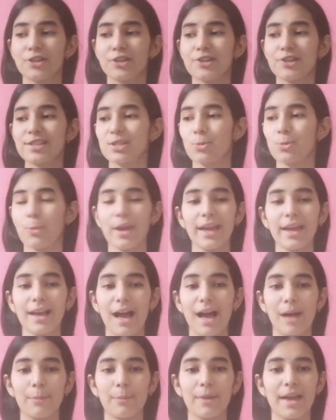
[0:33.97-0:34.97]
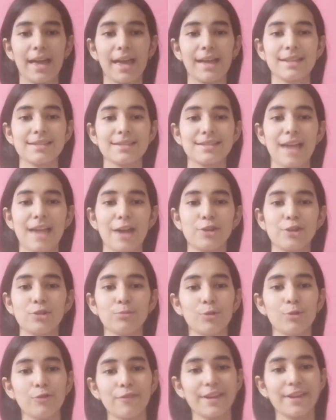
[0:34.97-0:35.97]
just wake up and start to
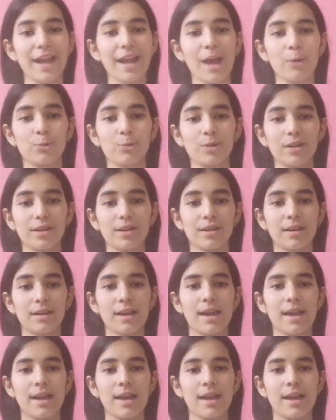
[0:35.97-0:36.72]
move around.